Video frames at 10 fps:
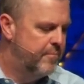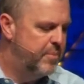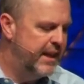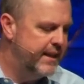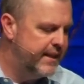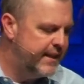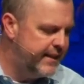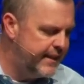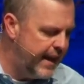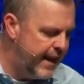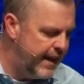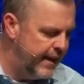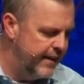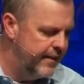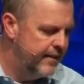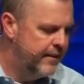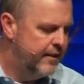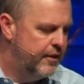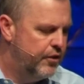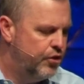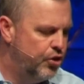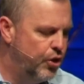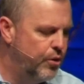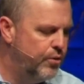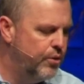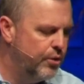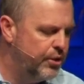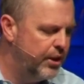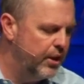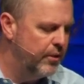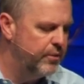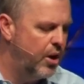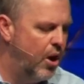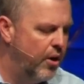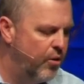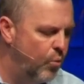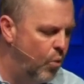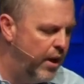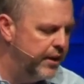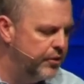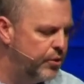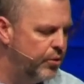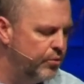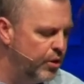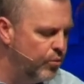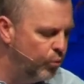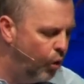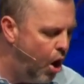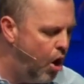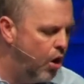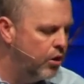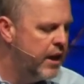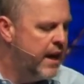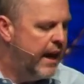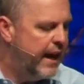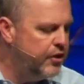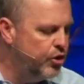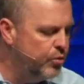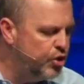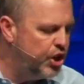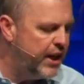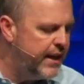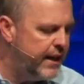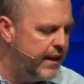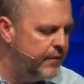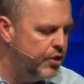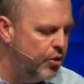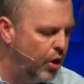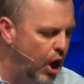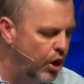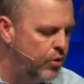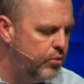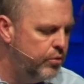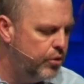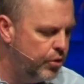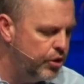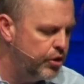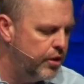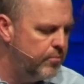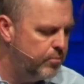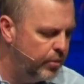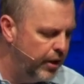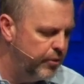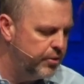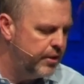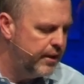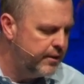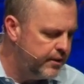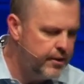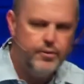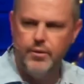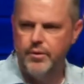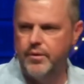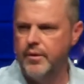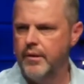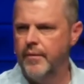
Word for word: But instead, you yourselves are the ones who do wrong and you cheat even your own Christian brothers and sisters.